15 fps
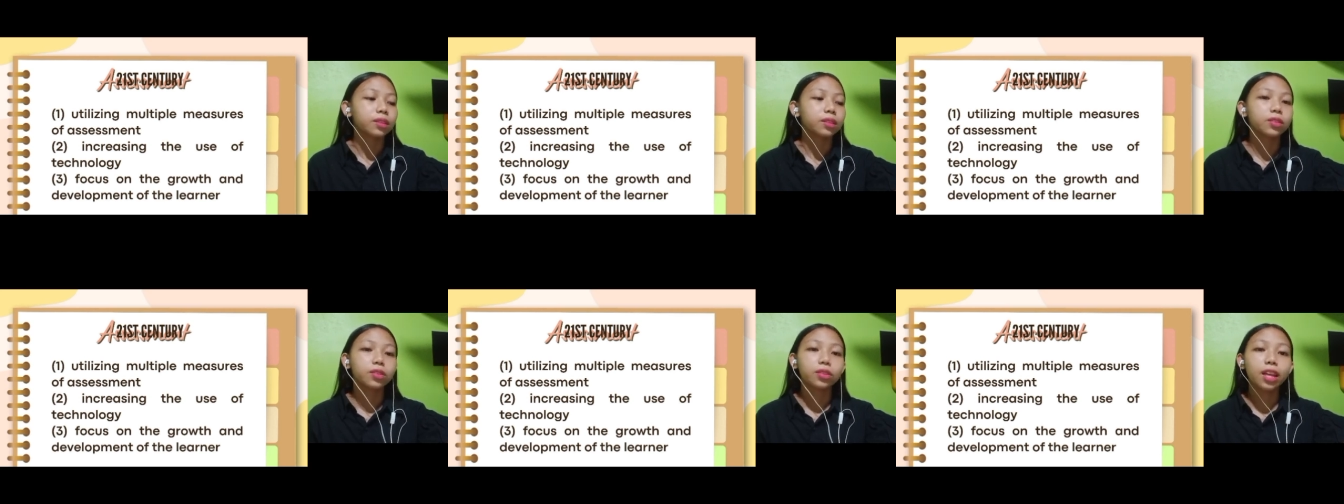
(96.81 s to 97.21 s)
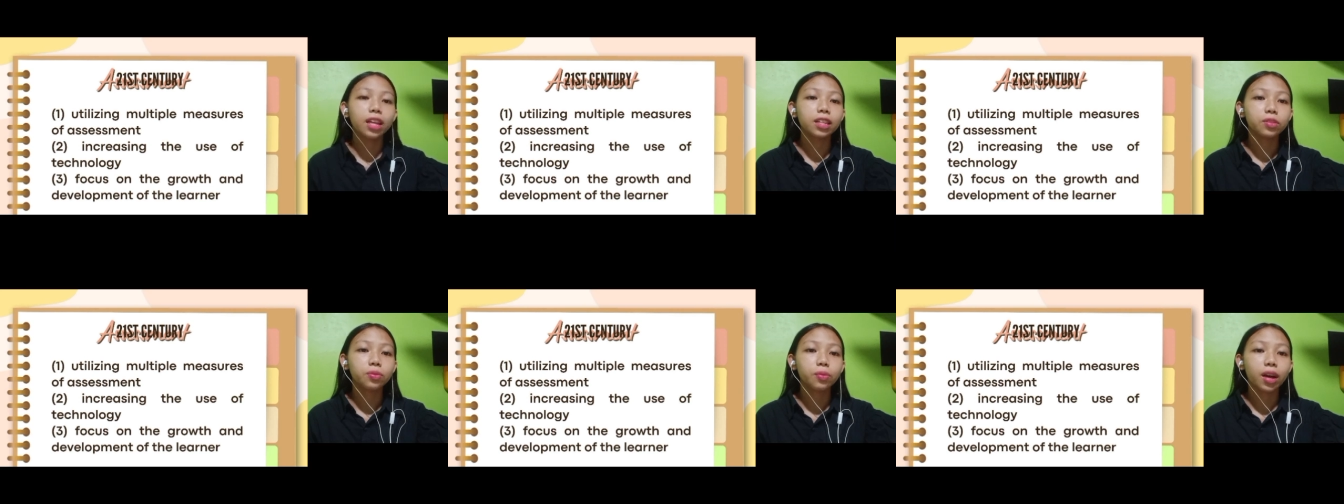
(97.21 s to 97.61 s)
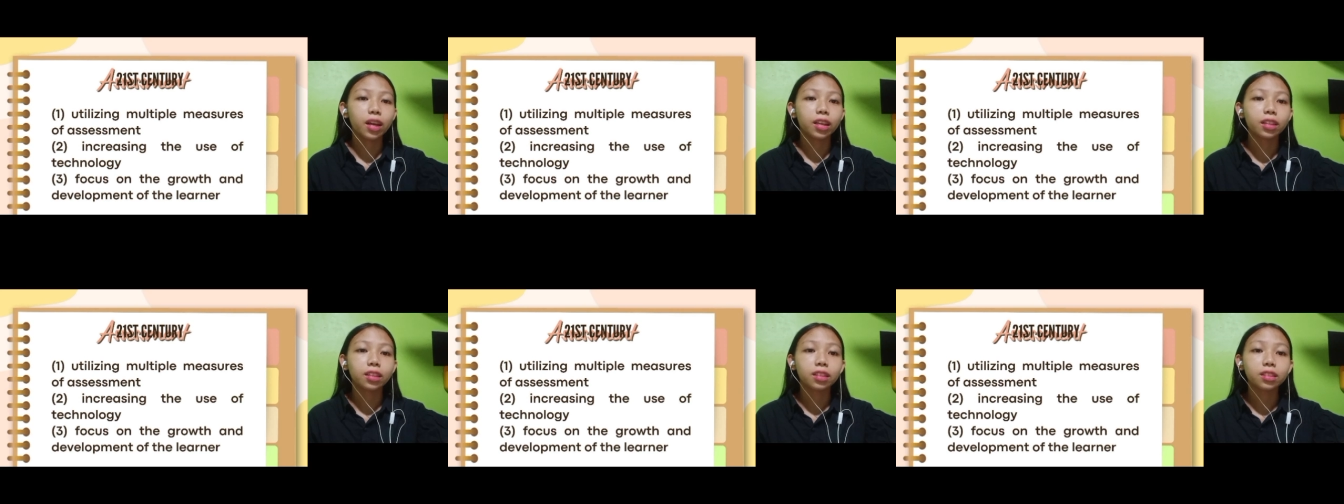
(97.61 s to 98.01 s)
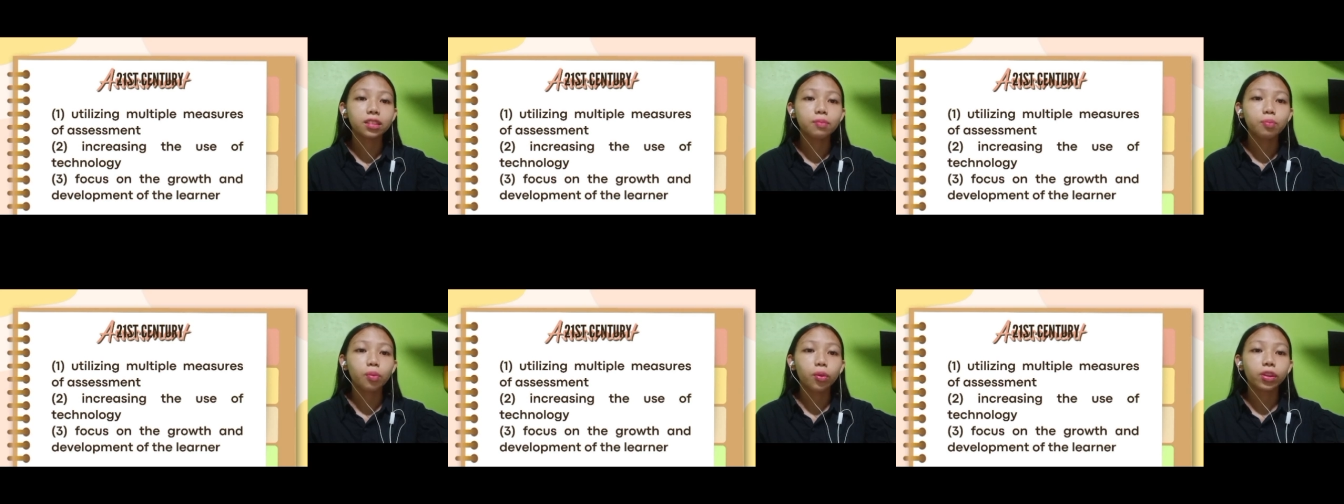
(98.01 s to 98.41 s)
So that's why it is
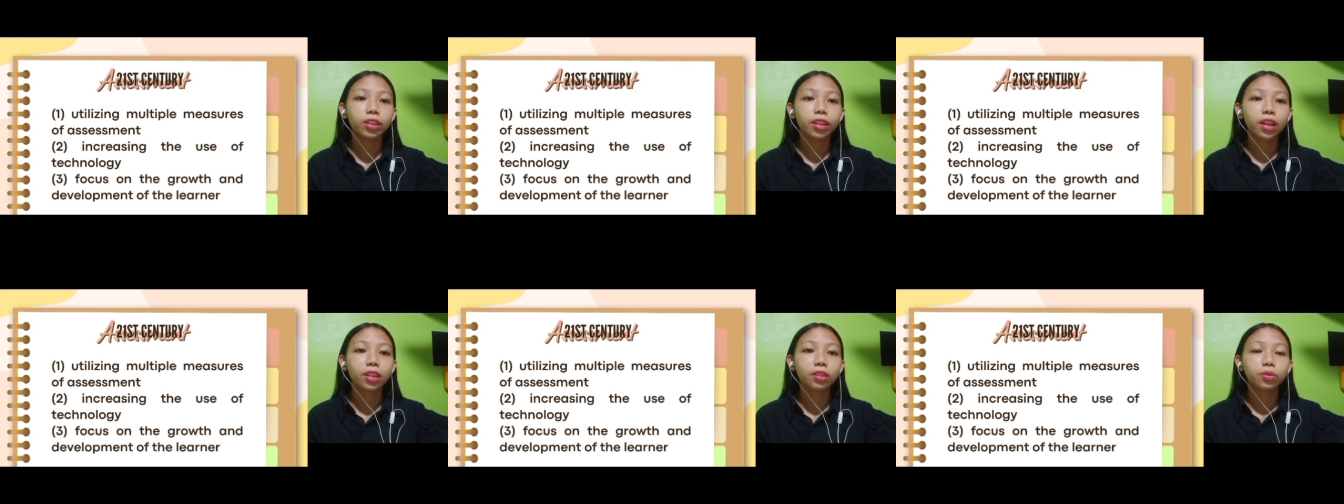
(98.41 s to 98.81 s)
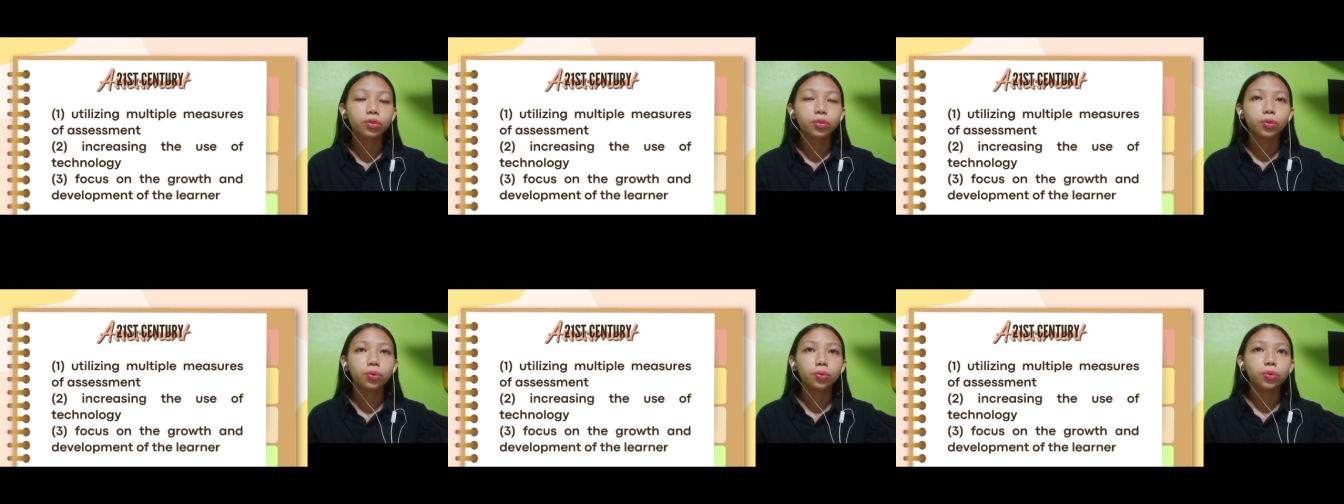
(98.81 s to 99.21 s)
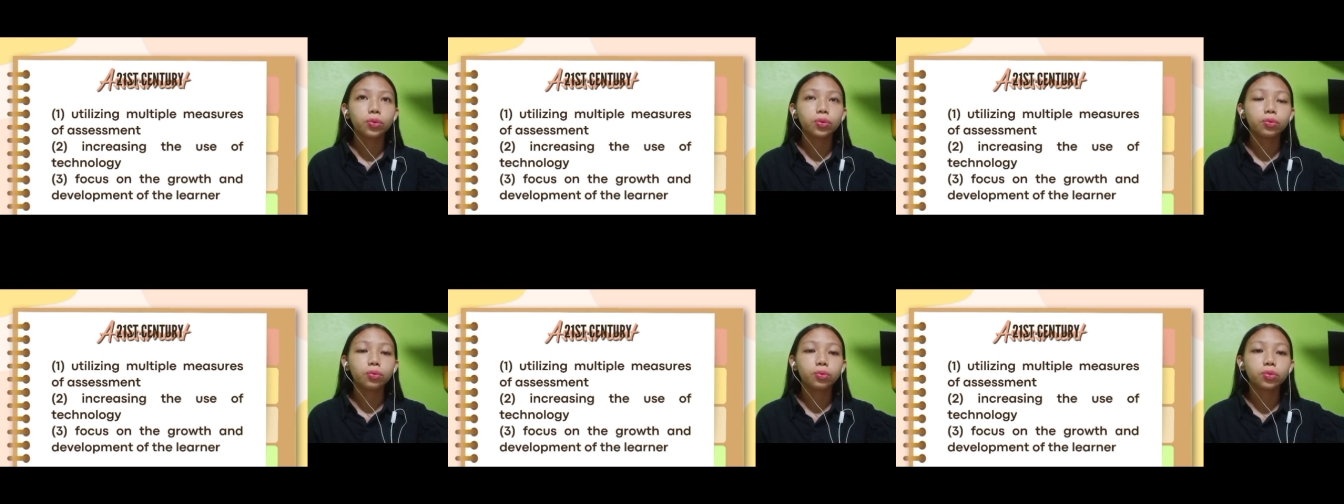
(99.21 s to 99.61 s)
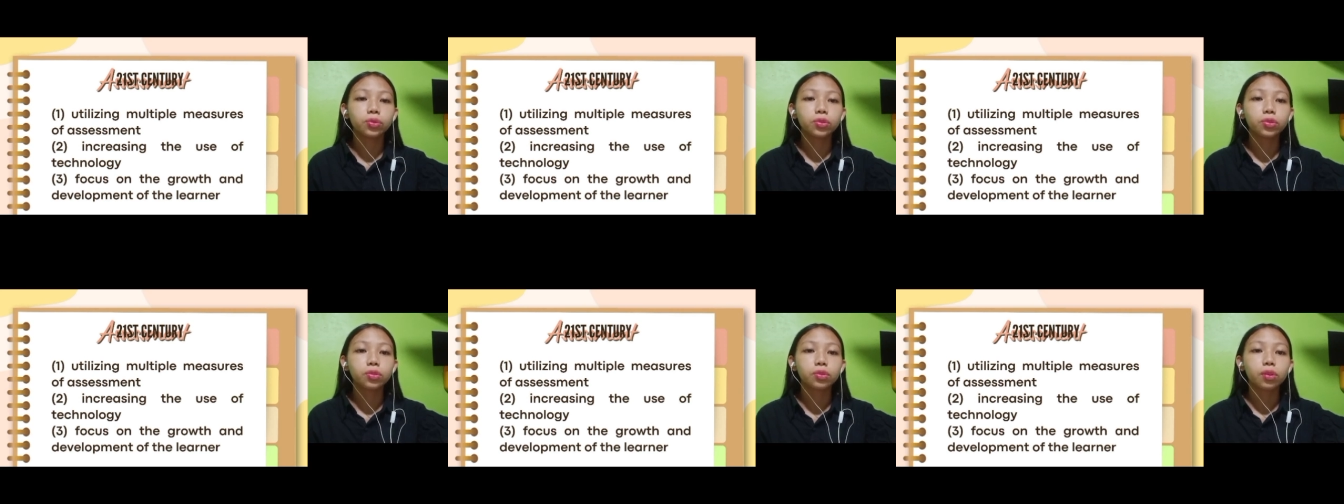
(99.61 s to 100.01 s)
important to
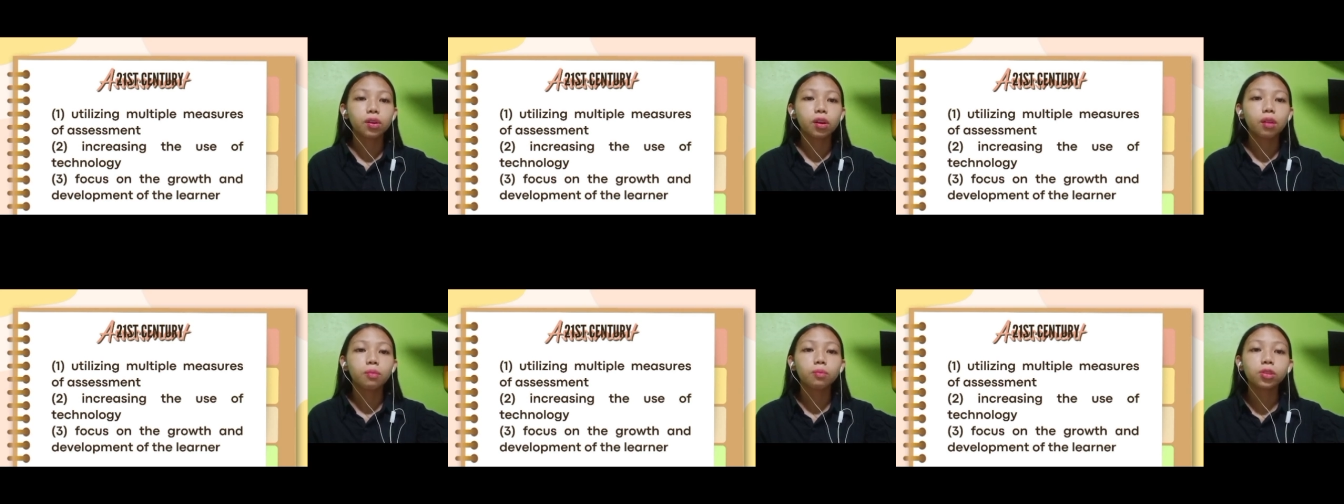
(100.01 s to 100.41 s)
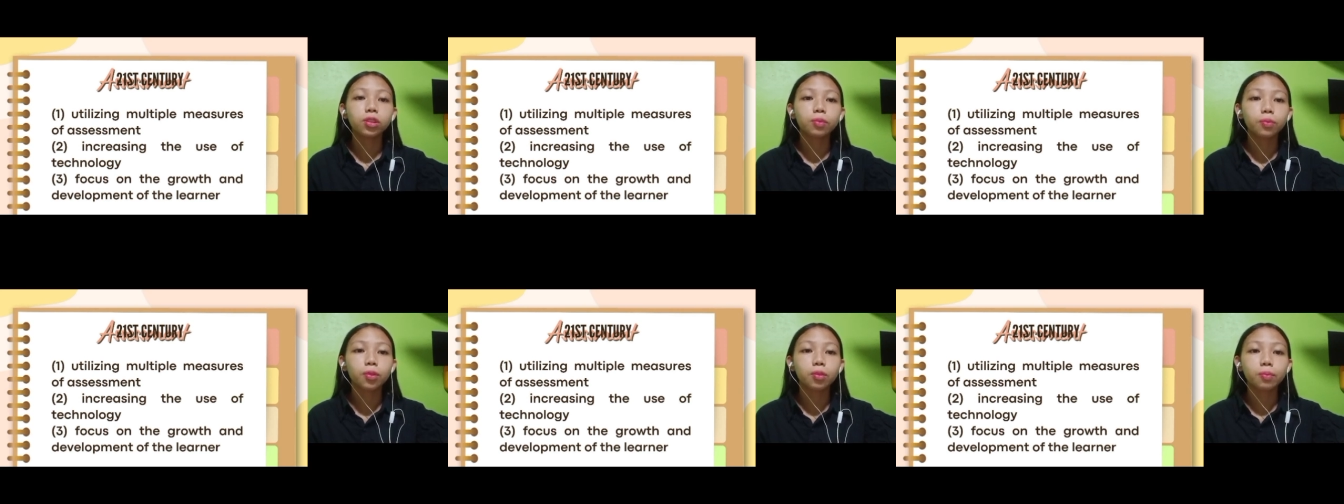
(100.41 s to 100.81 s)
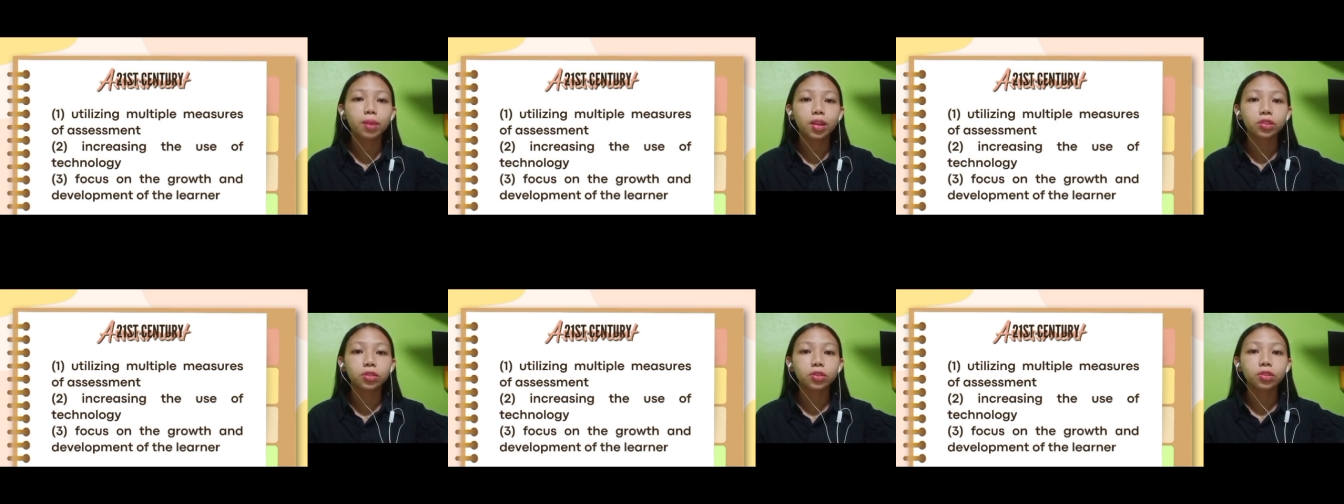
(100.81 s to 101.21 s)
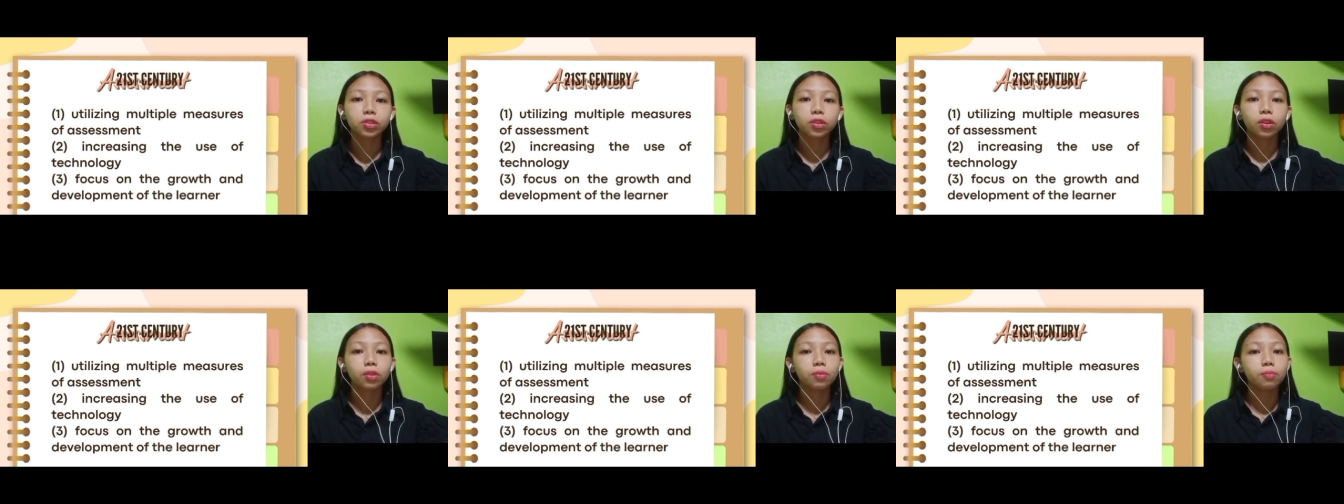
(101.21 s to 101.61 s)
use multiple measures
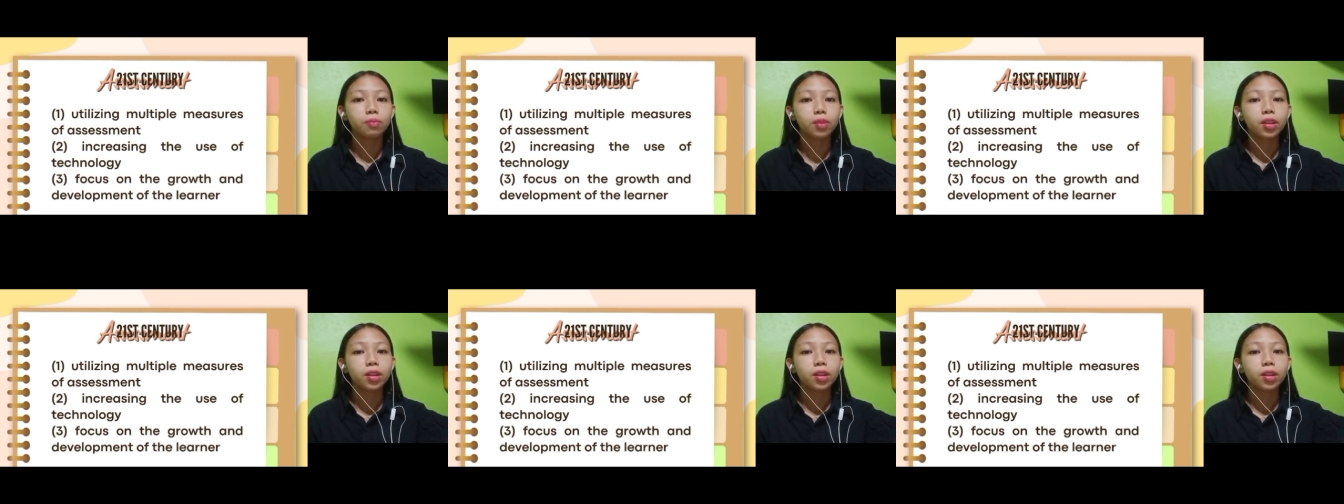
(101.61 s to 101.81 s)
of